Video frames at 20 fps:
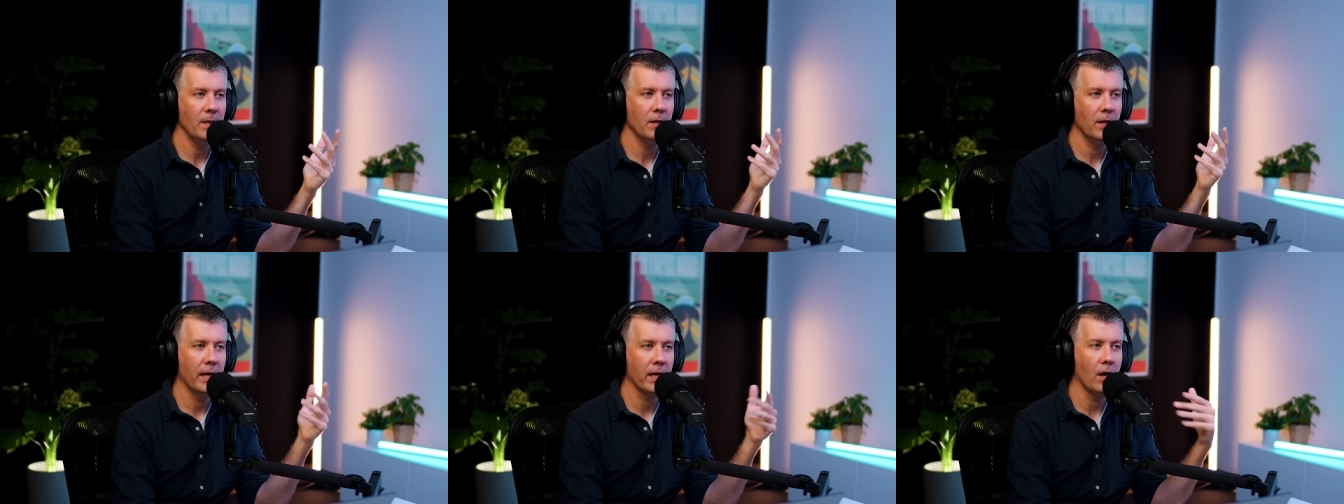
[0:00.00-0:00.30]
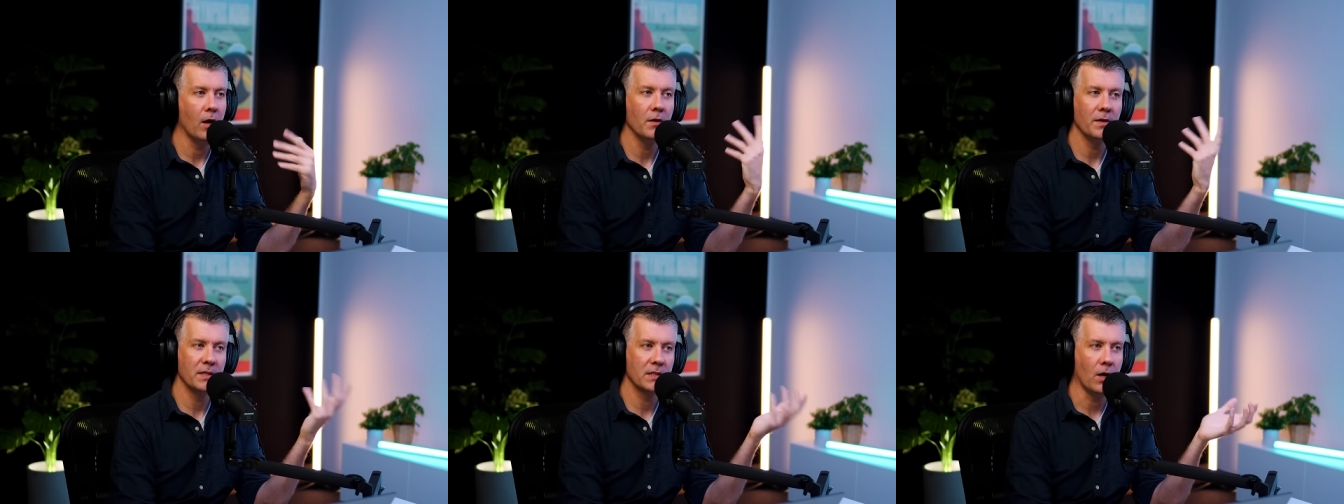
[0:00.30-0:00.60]
you be
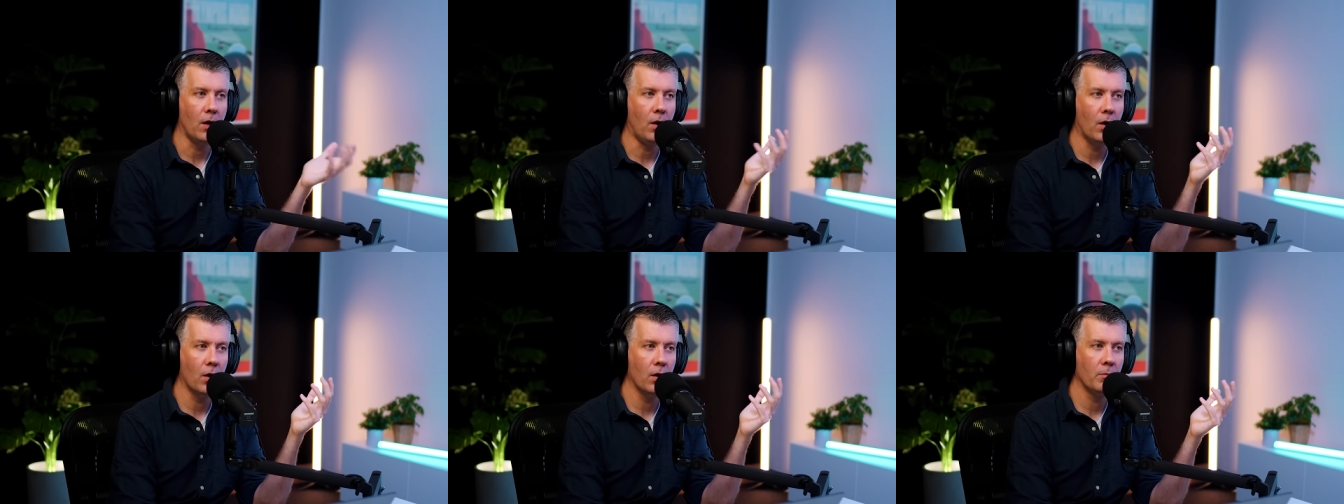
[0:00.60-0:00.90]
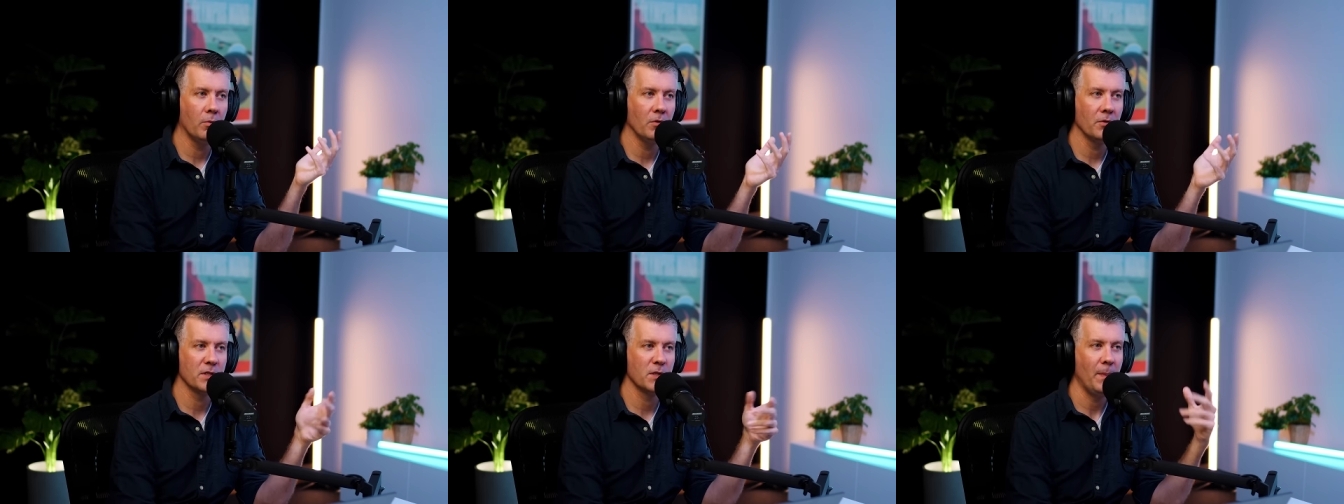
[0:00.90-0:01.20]
like, oh, these
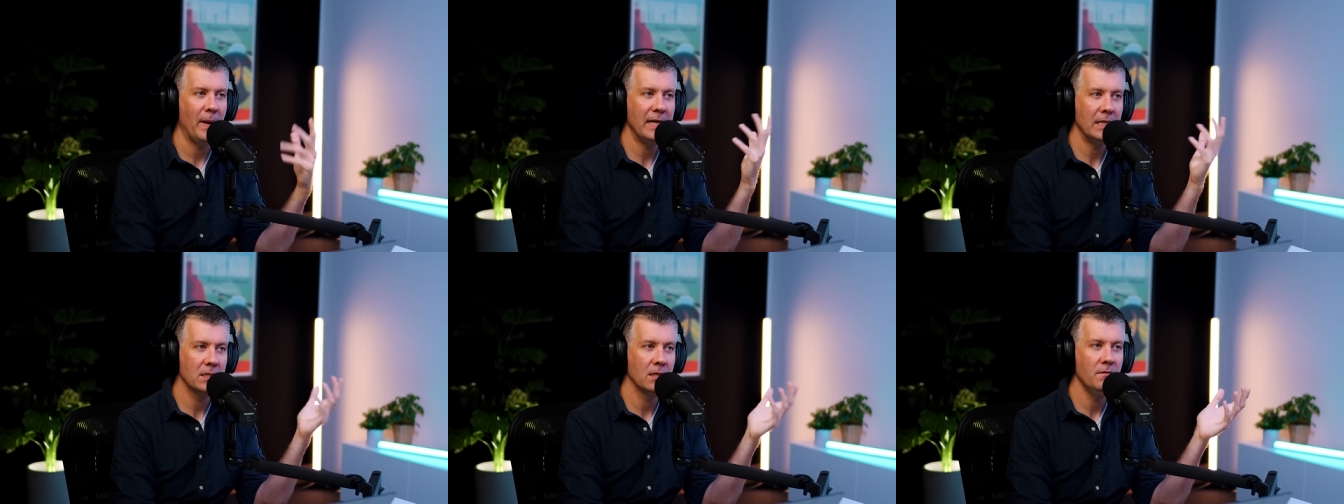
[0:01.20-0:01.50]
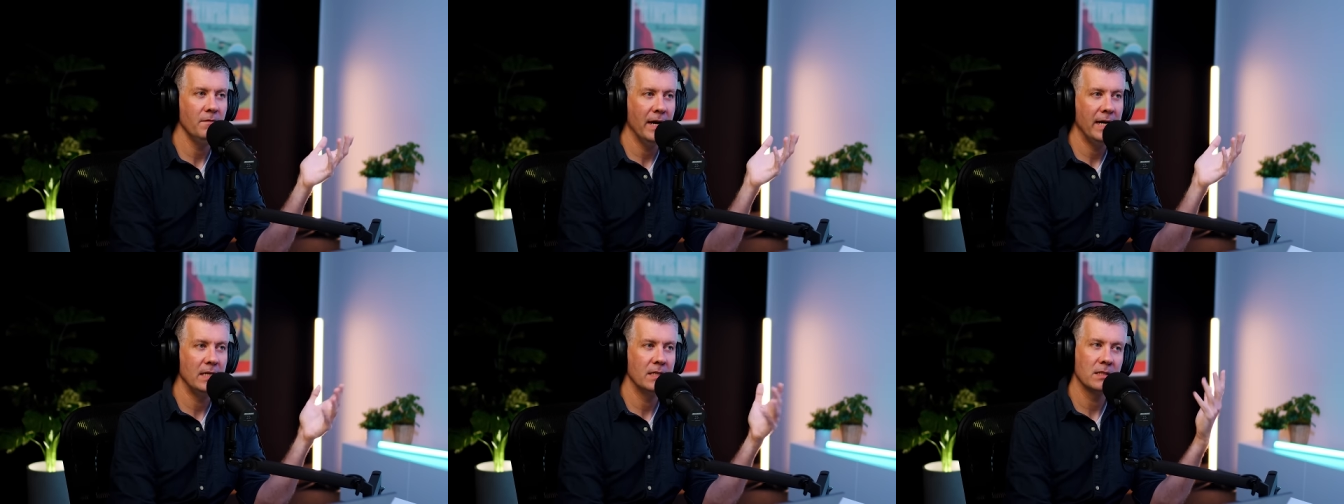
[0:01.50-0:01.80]
horrible space
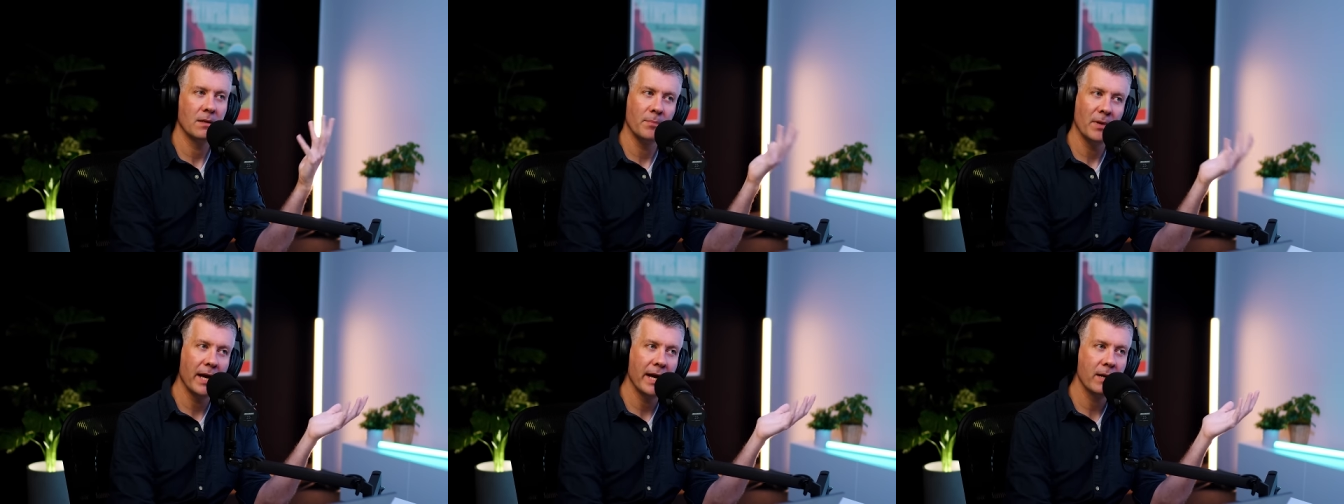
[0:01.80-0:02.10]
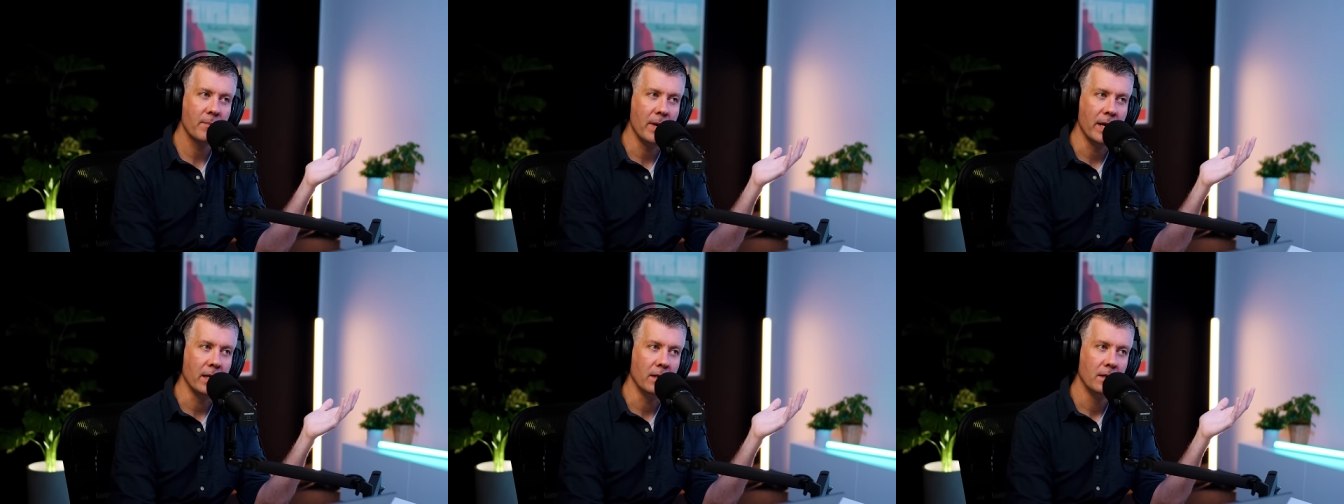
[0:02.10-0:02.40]
invaders are
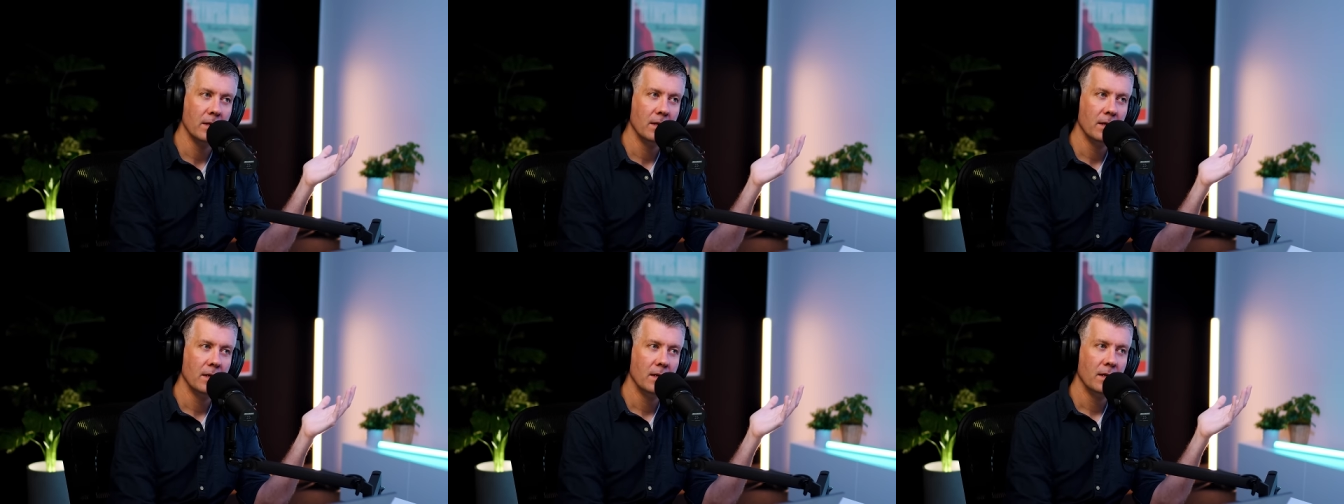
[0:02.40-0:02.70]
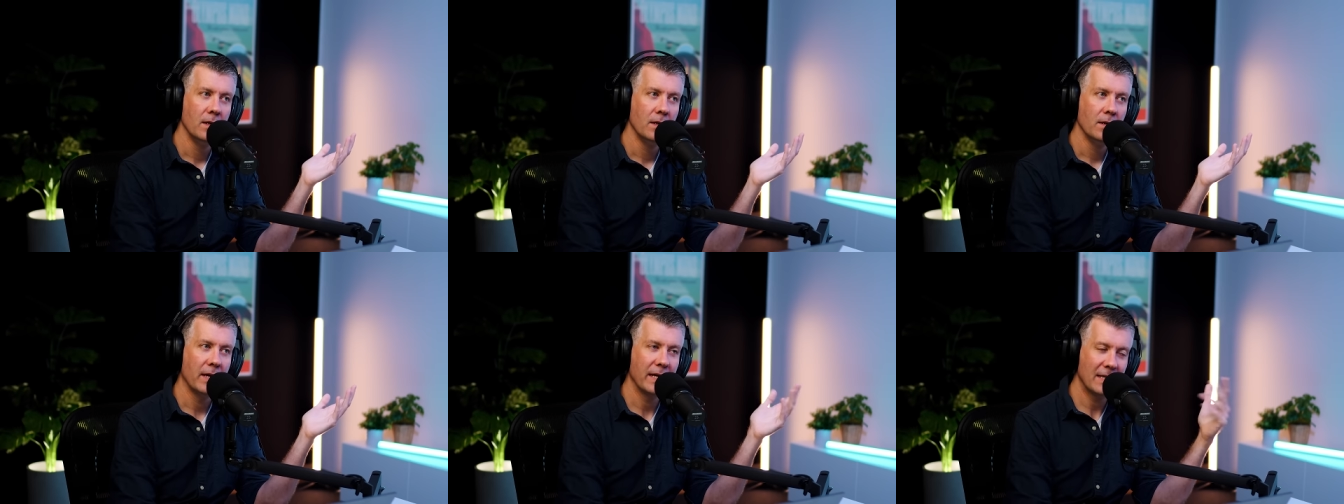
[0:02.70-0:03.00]
black men?
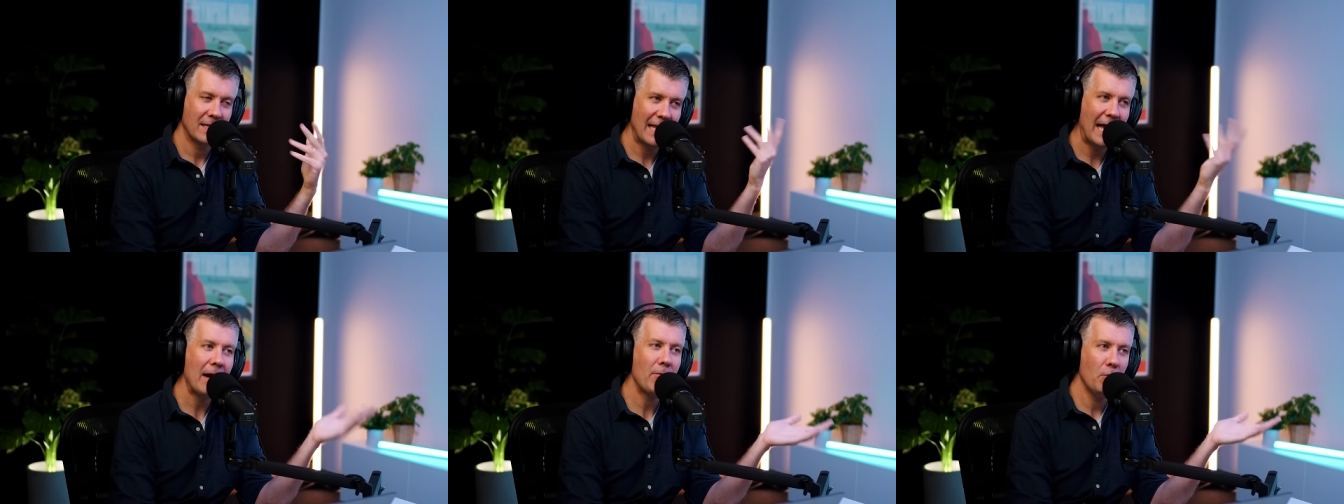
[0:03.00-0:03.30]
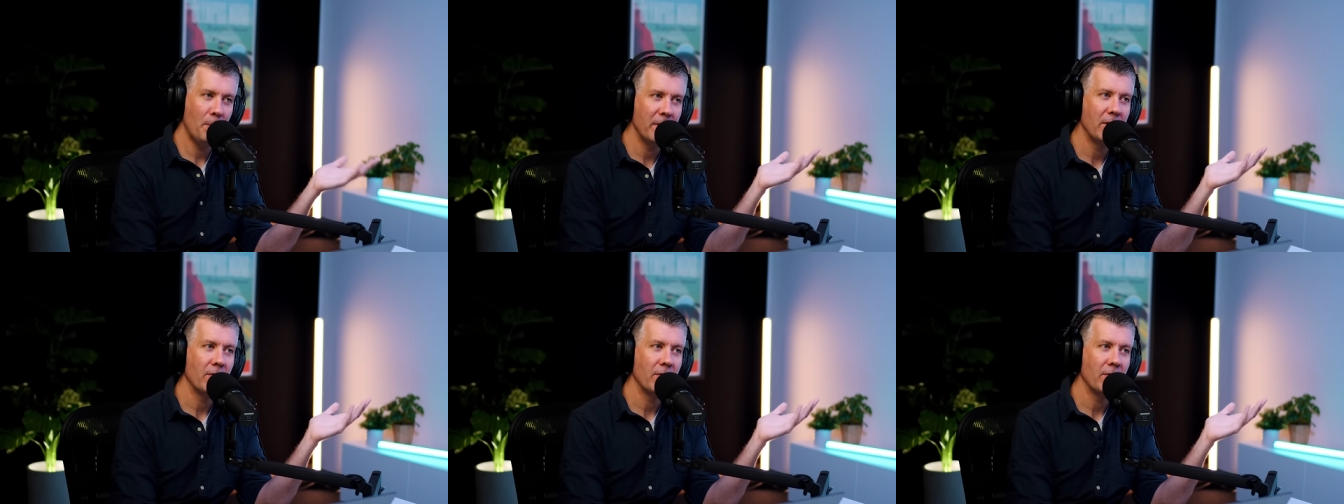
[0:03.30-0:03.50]
Like, that